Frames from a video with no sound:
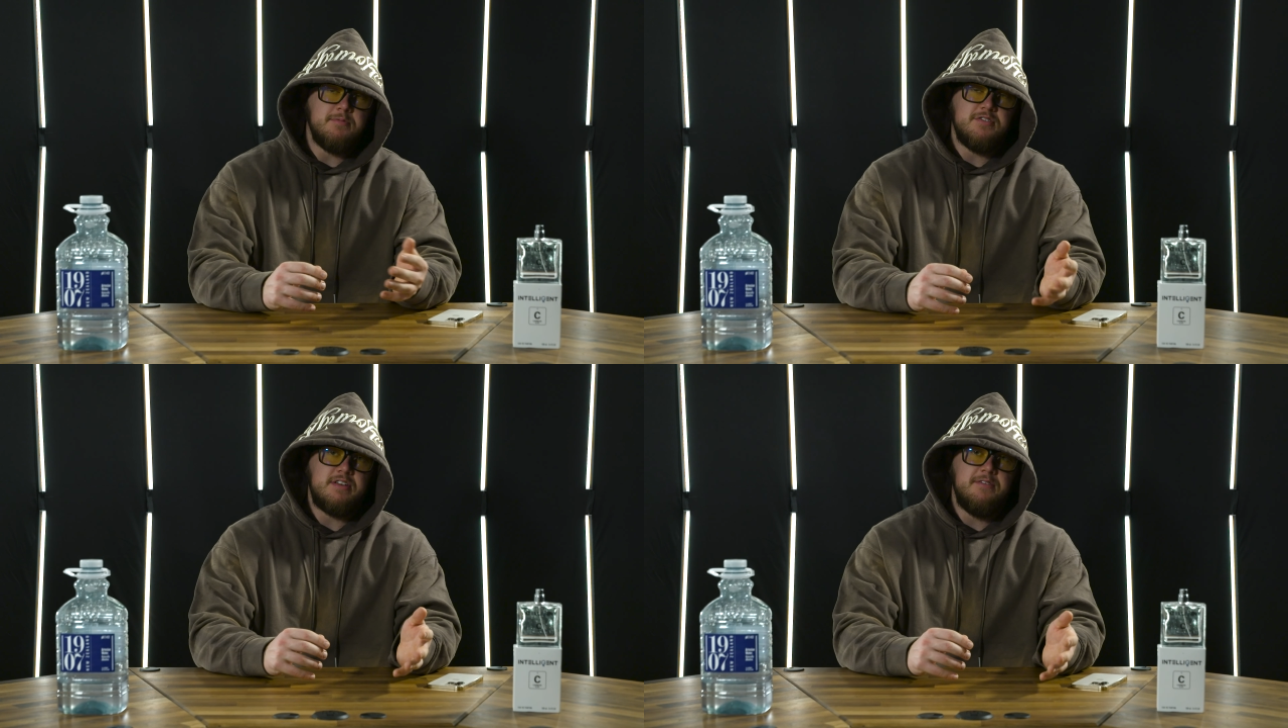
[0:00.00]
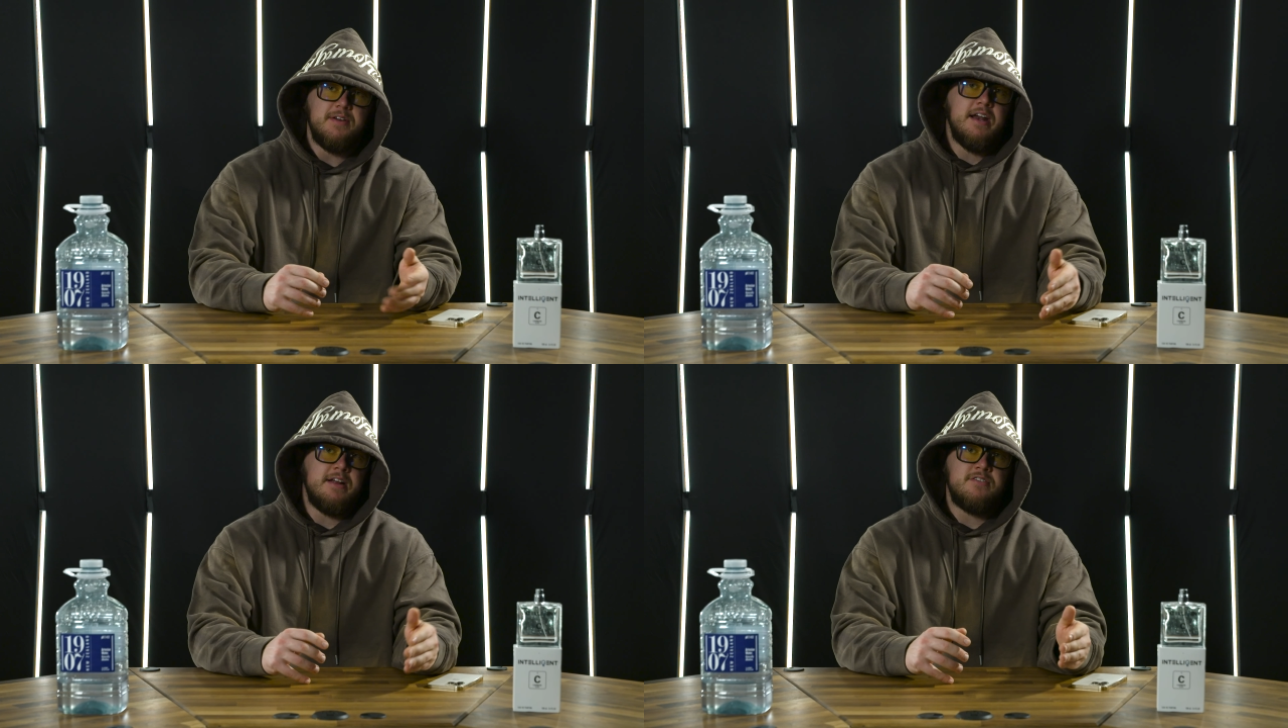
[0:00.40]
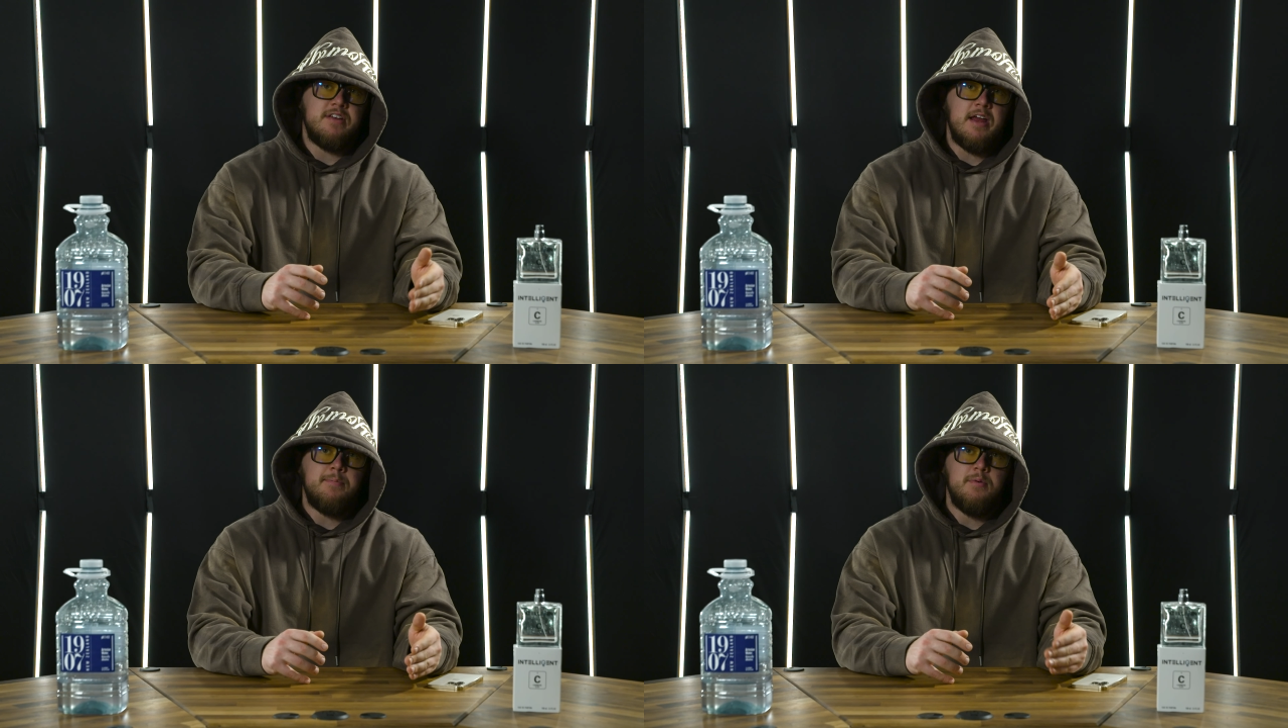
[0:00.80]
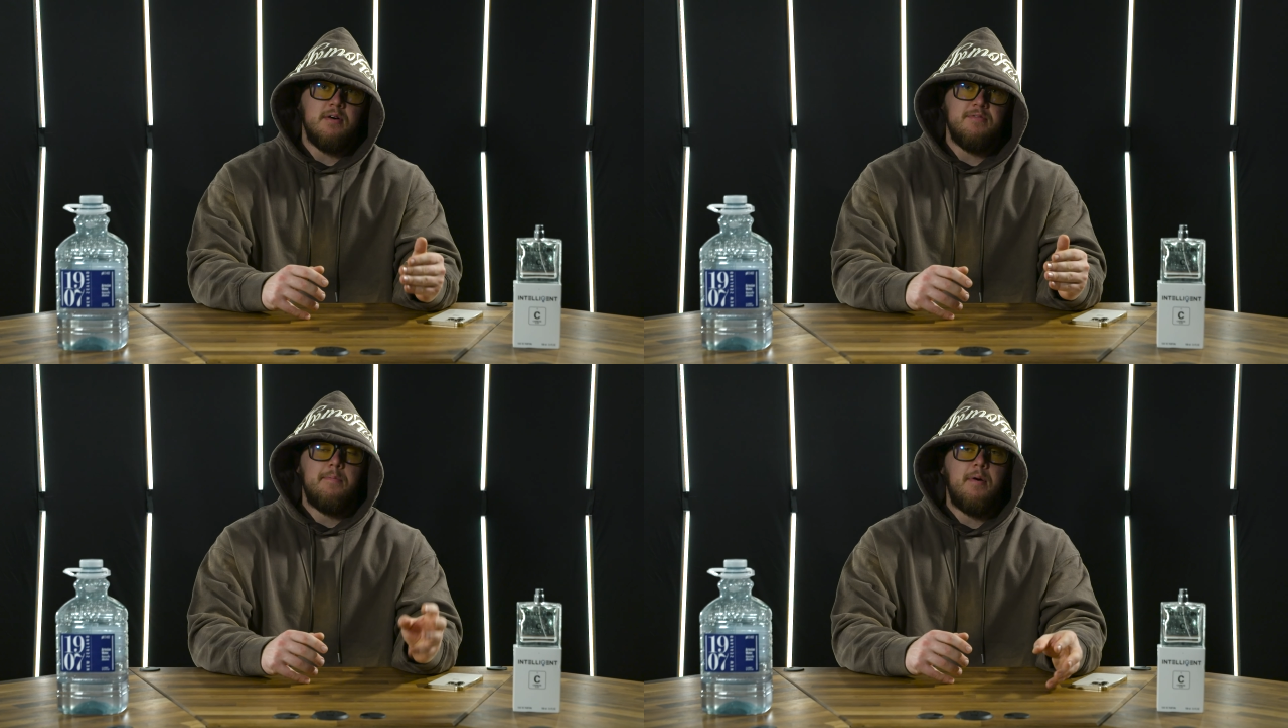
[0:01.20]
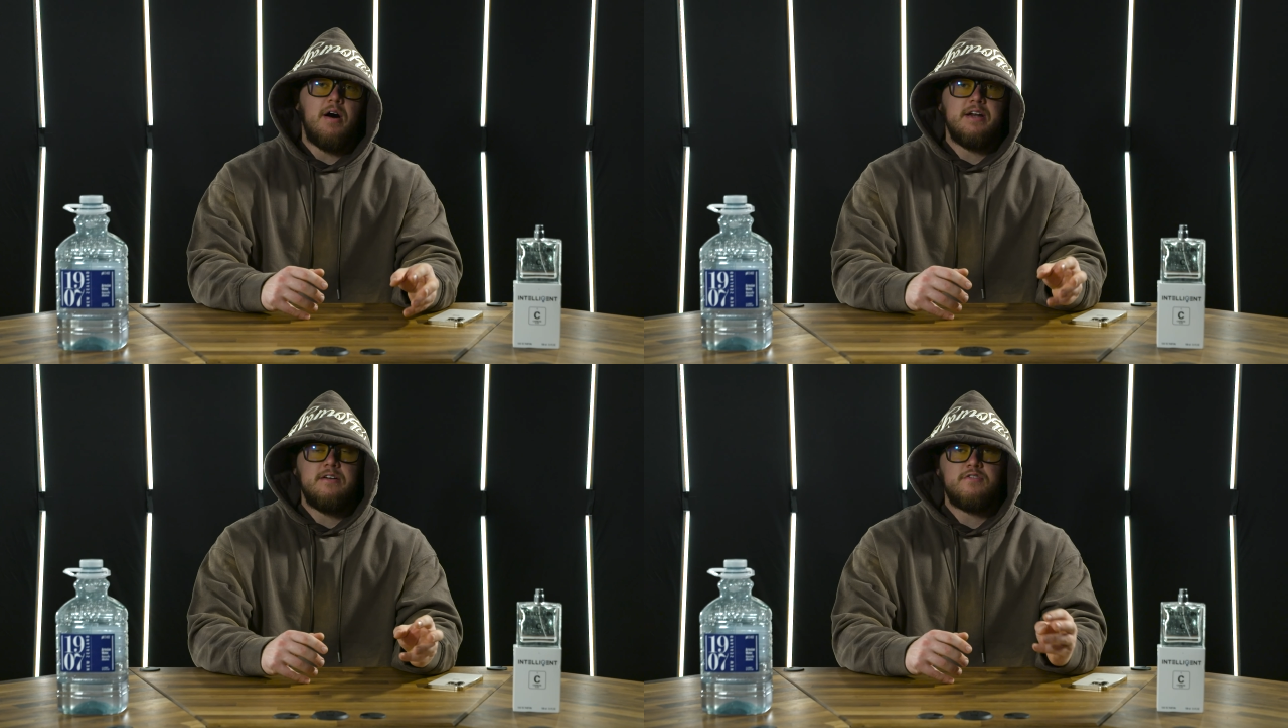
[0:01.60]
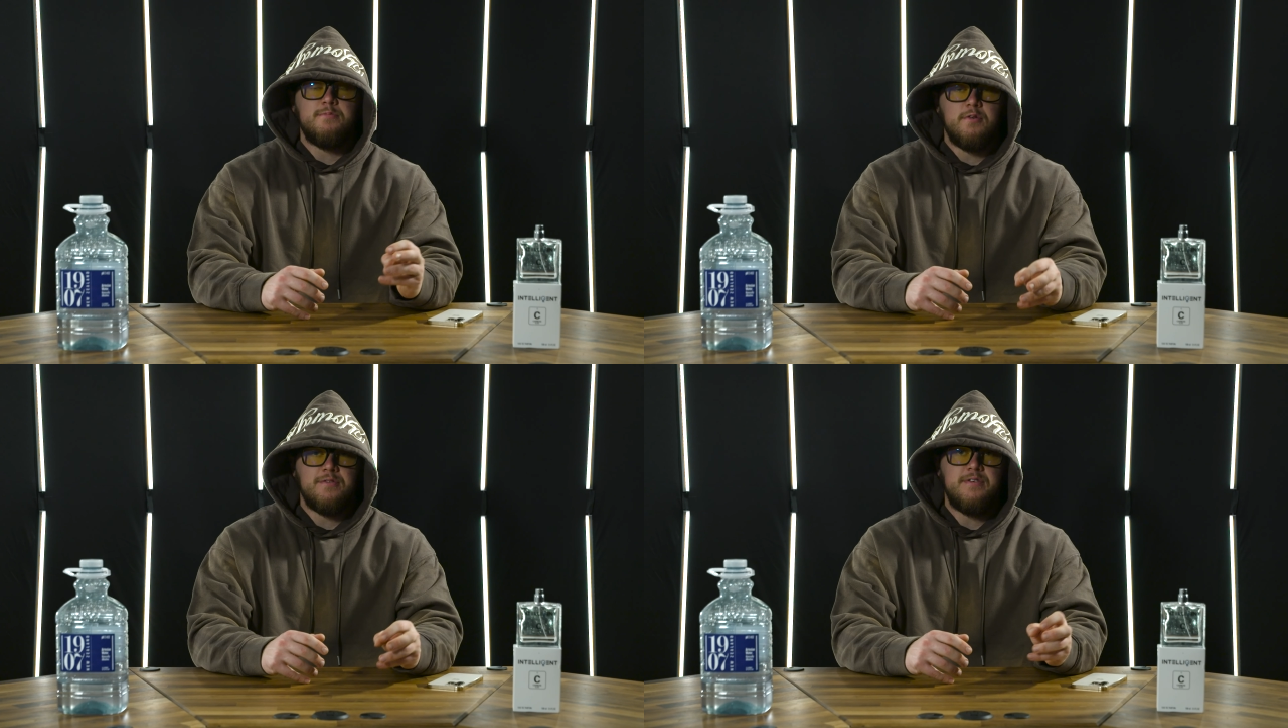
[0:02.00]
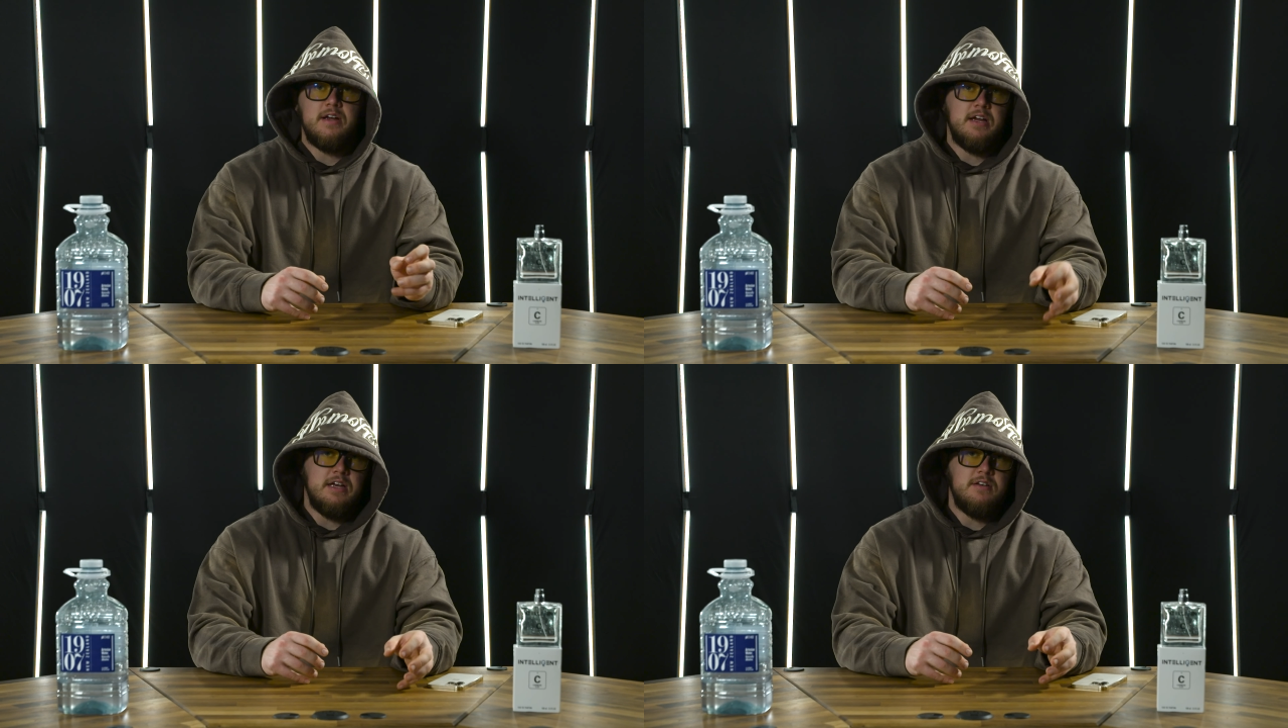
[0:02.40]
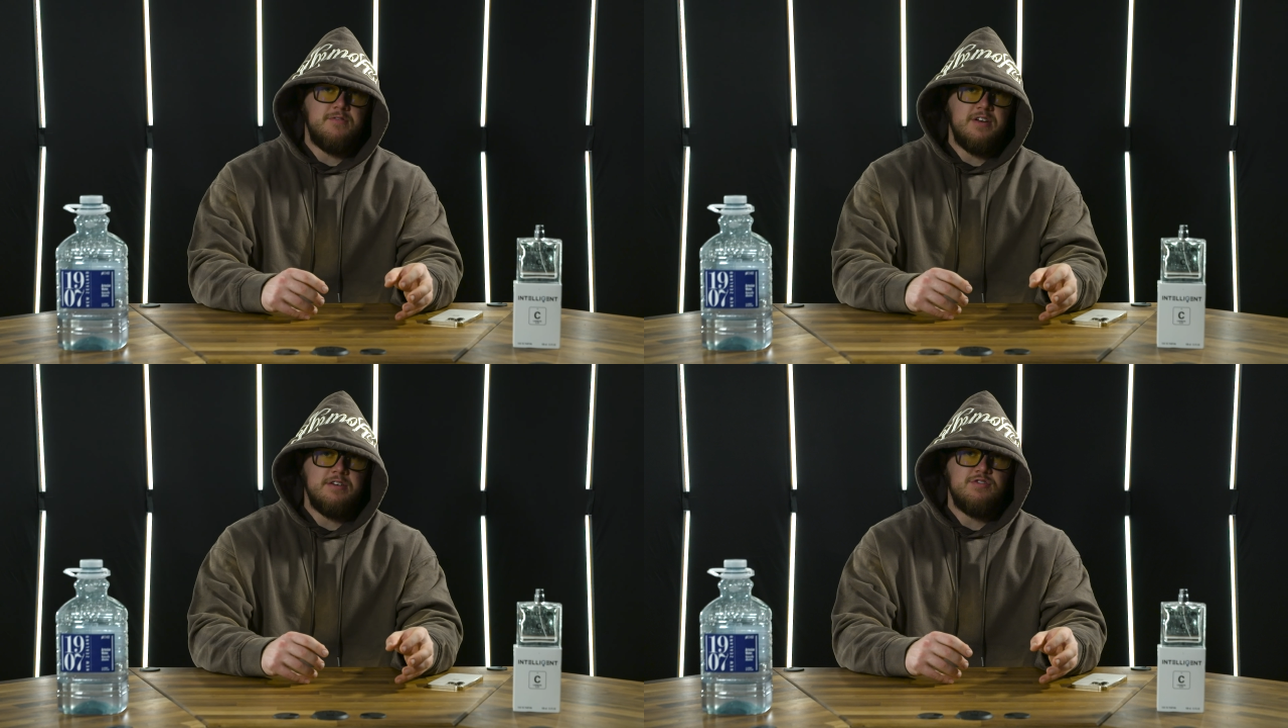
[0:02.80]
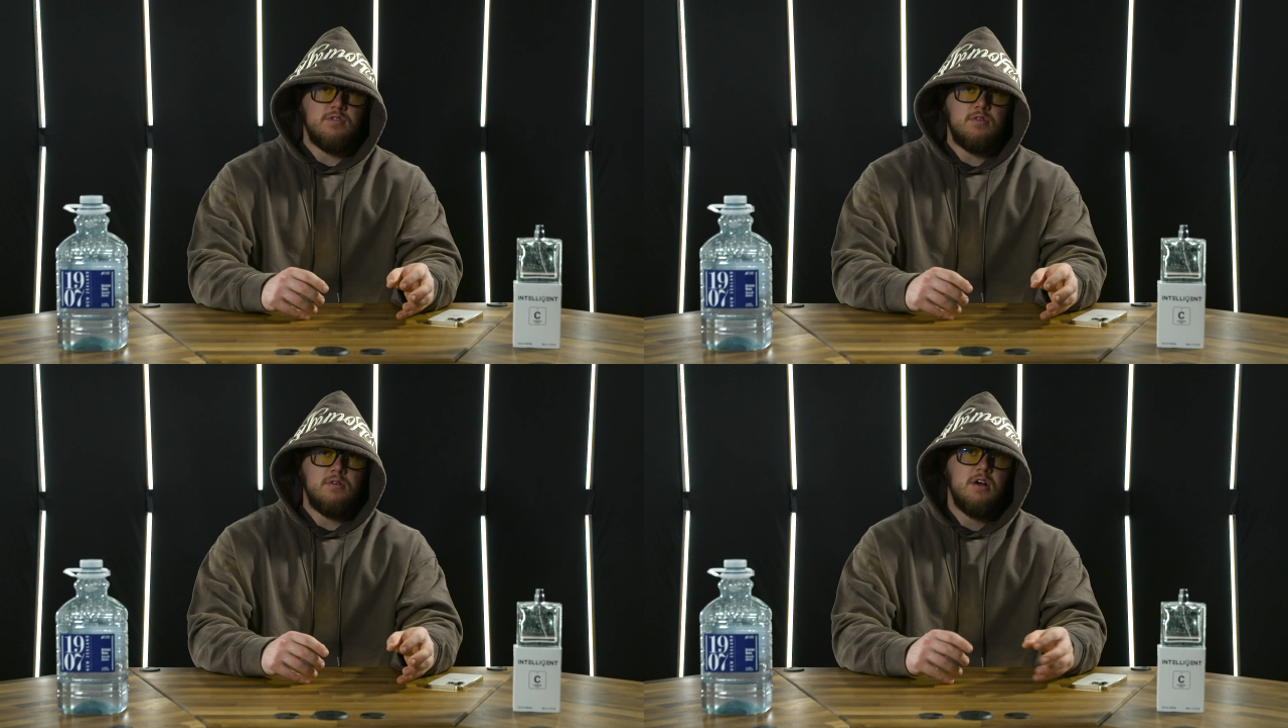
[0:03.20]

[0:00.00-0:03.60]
just giving an example of a body dysmorphia individual